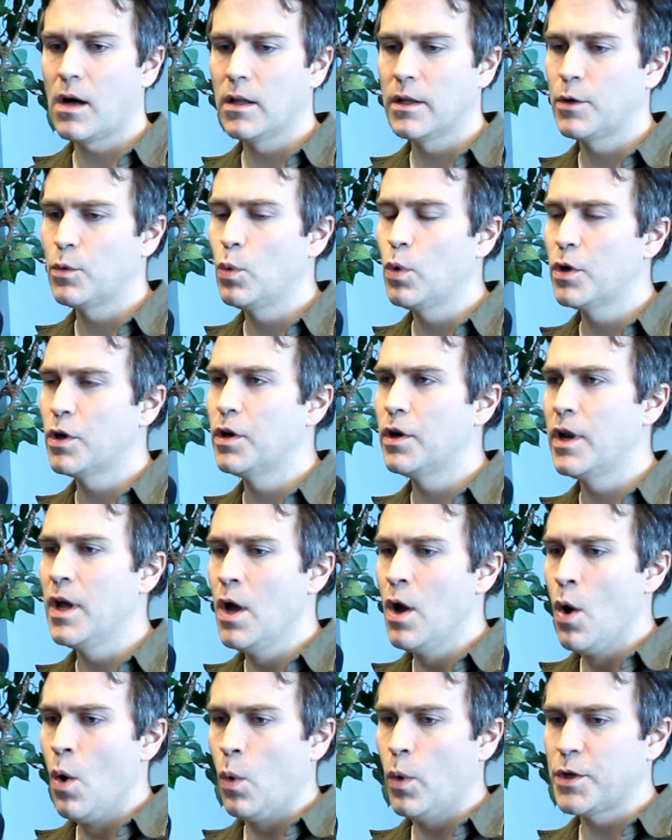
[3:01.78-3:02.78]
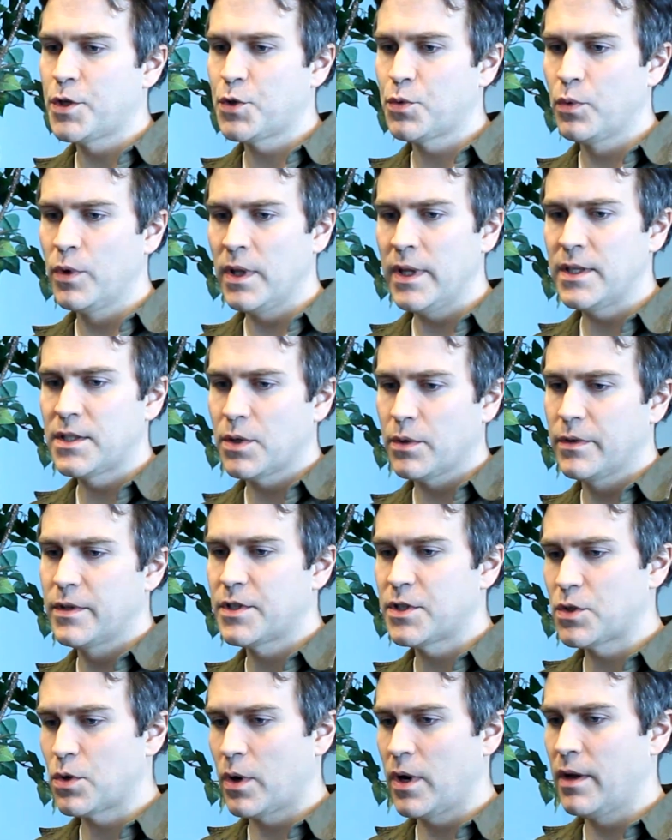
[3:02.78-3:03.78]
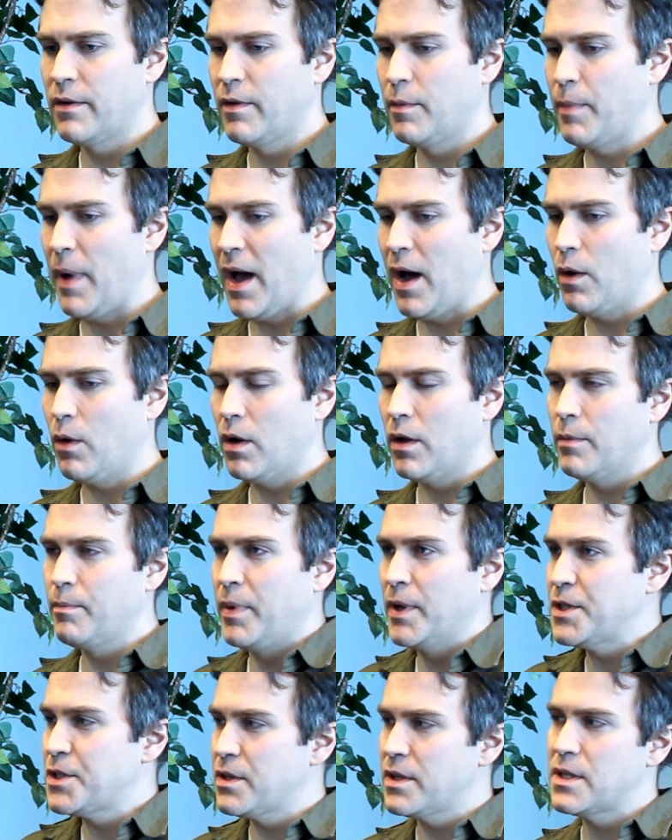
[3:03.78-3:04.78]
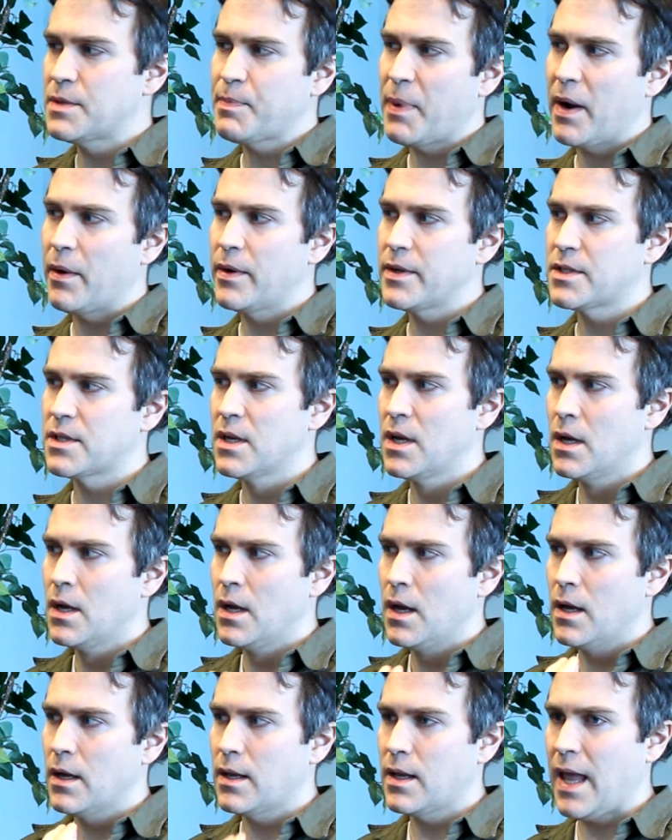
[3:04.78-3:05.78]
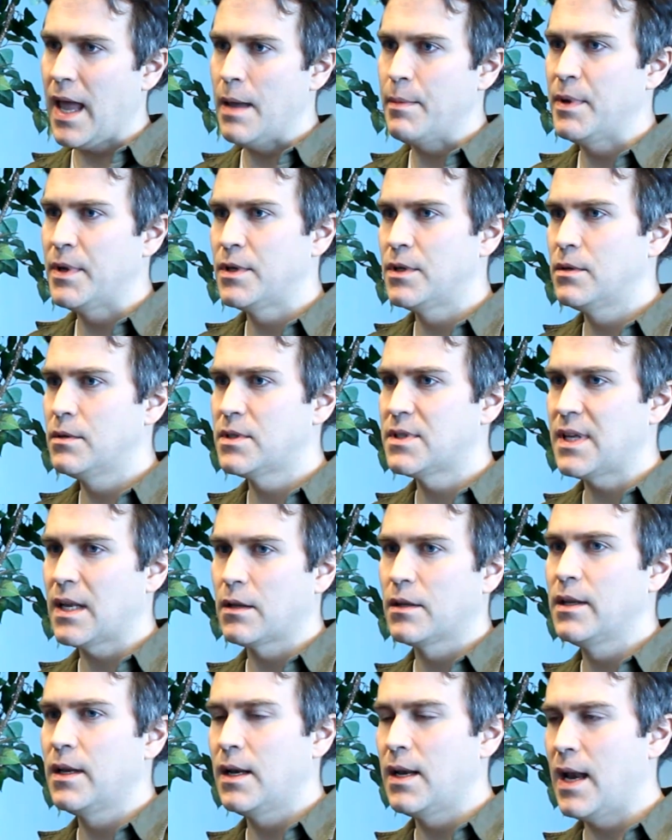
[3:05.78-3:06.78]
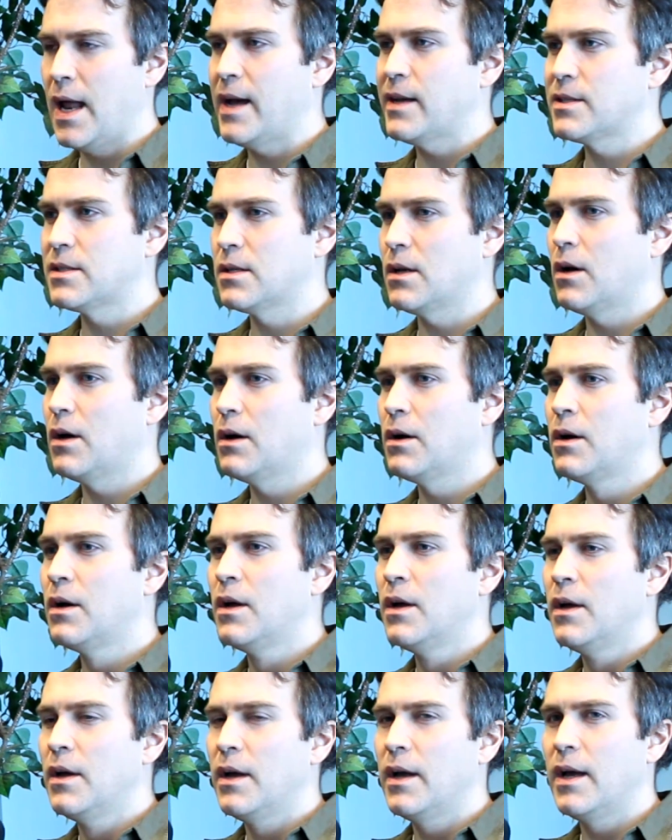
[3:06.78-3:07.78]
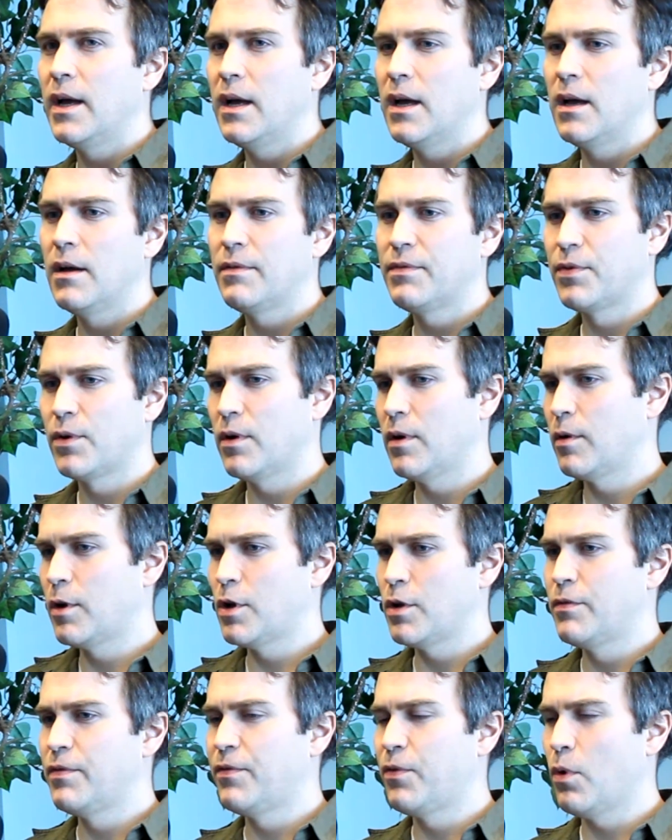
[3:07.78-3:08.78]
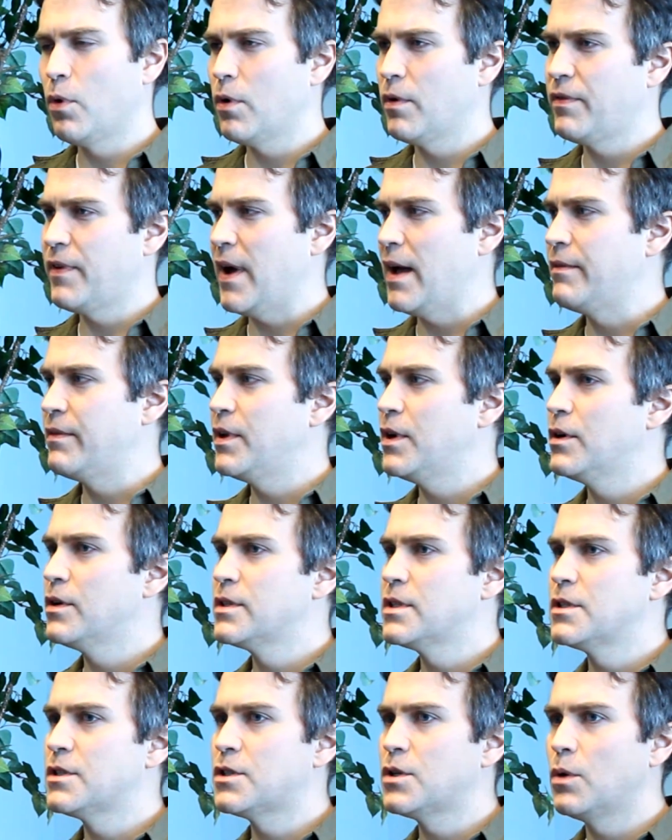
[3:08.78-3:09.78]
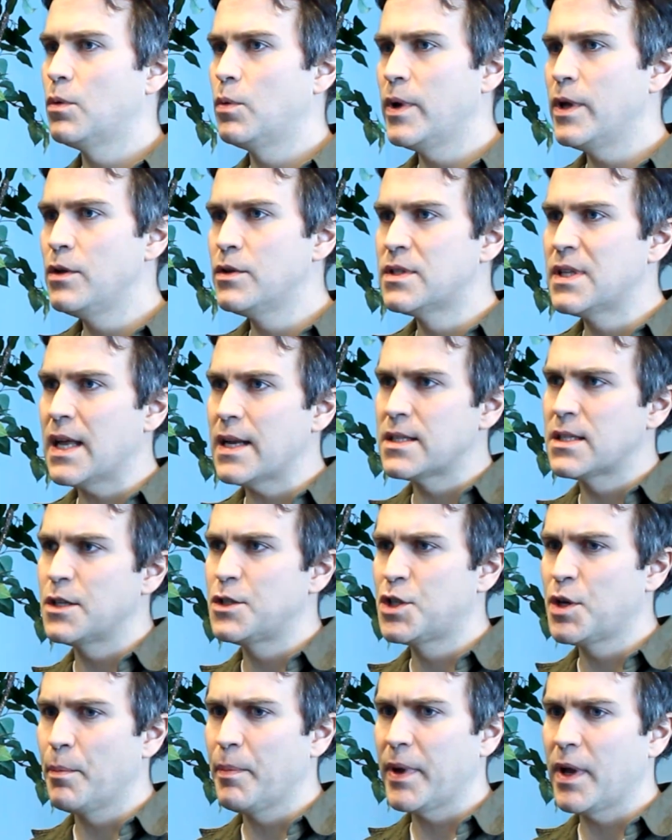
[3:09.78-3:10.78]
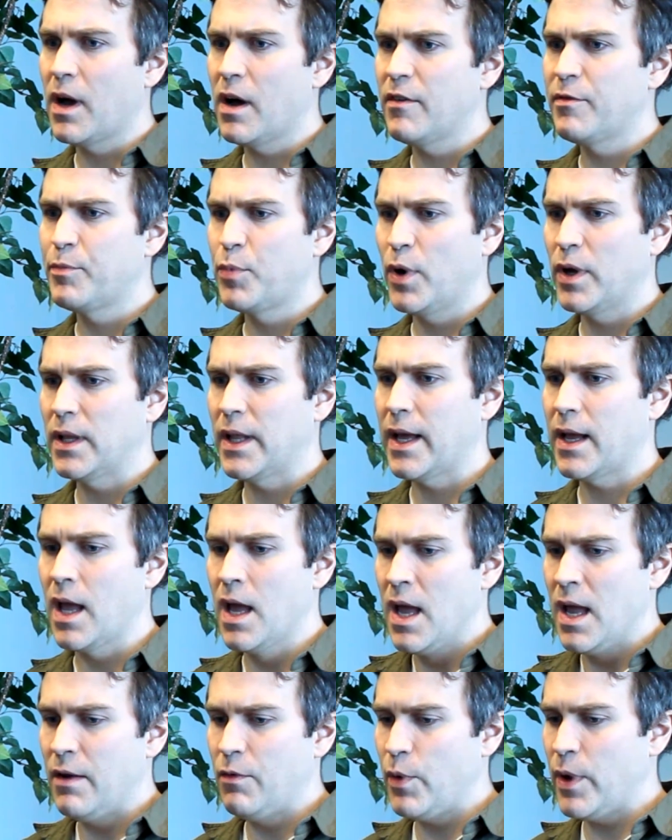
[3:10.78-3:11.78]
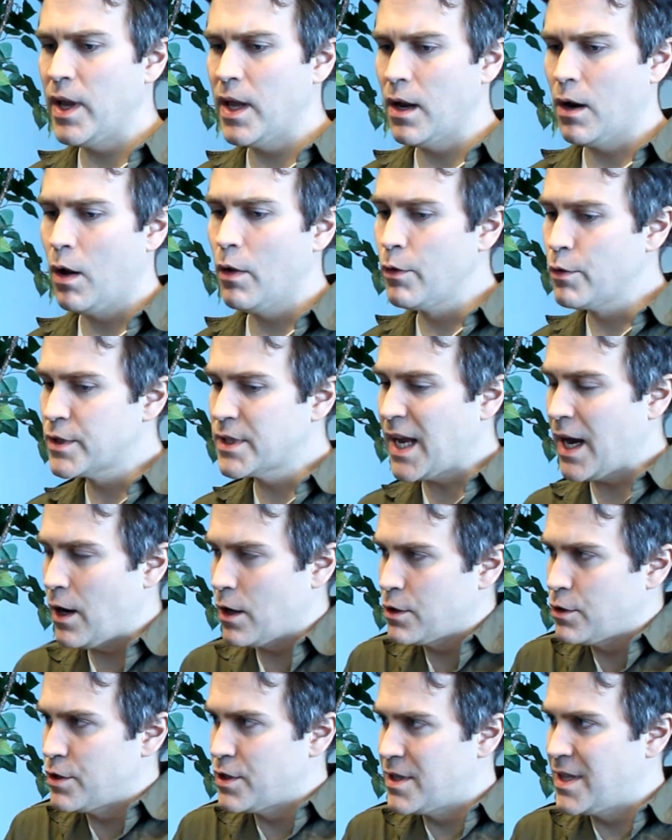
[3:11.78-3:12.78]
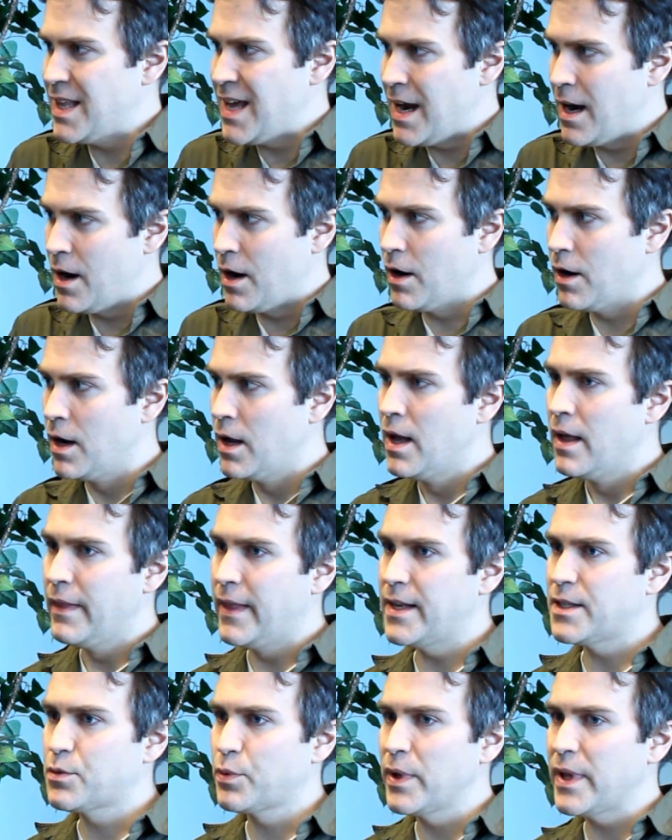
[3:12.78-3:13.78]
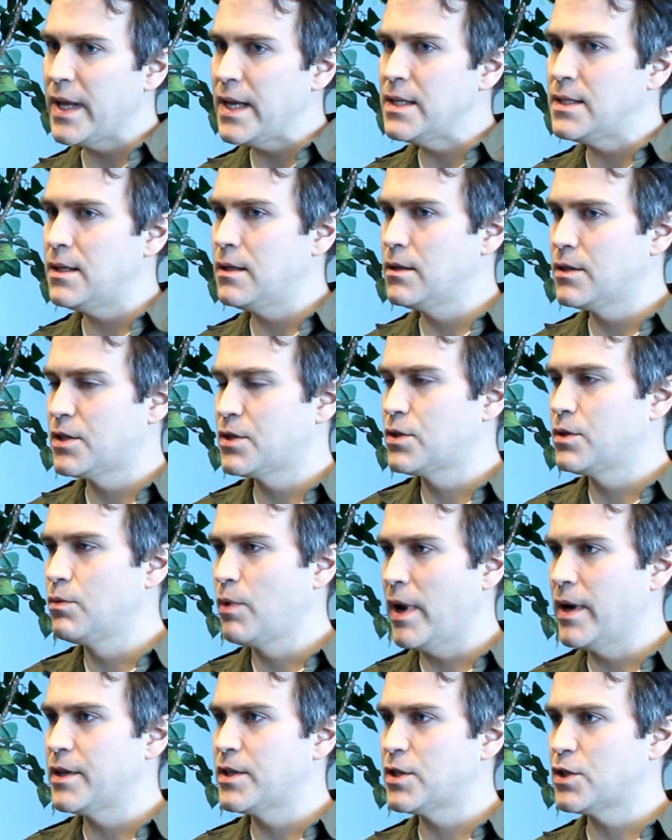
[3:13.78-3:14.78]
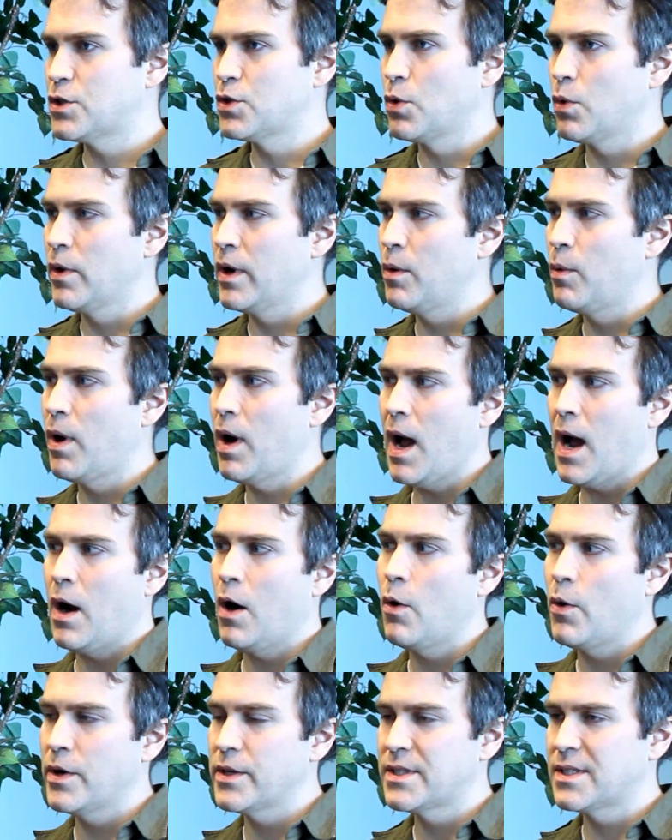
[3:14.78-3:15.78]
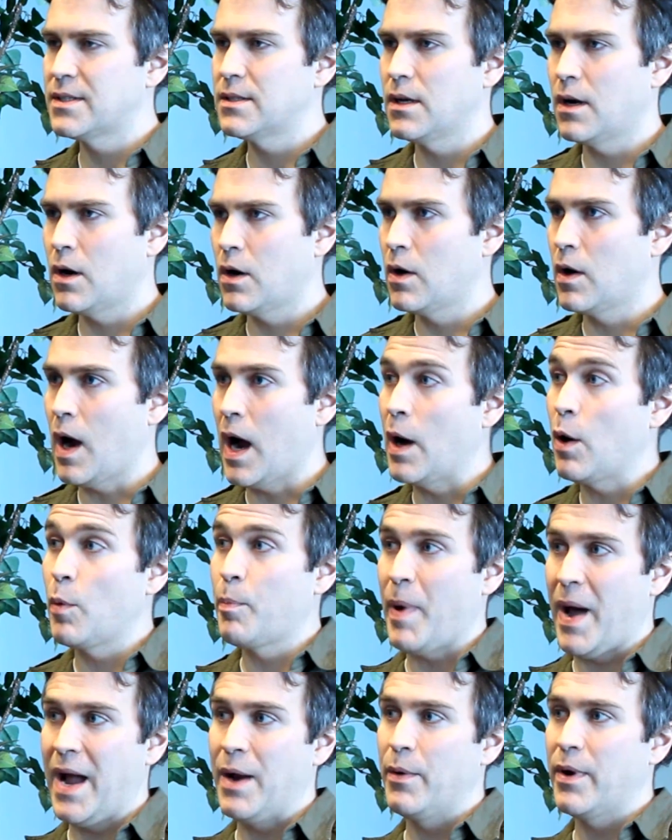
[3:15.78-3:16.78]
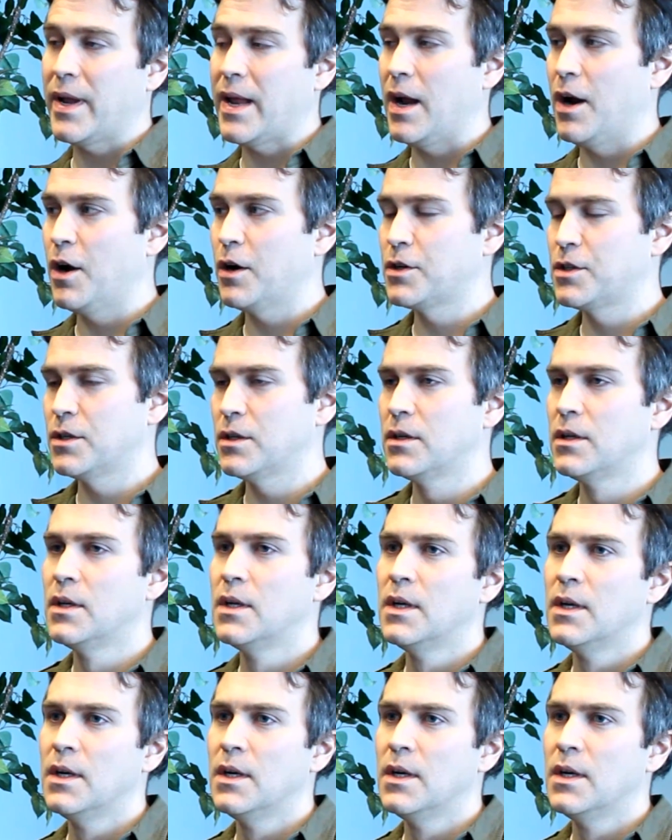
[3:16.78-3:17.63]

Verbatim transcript: Colin Woodard, which really told the story of how a bunch of these pirates came and settled in Nassau for a good 4 or 5 years. And so we use that as a jumping off point. Like, if we can get all those characters there, then it's really easy to write a story where our pirate character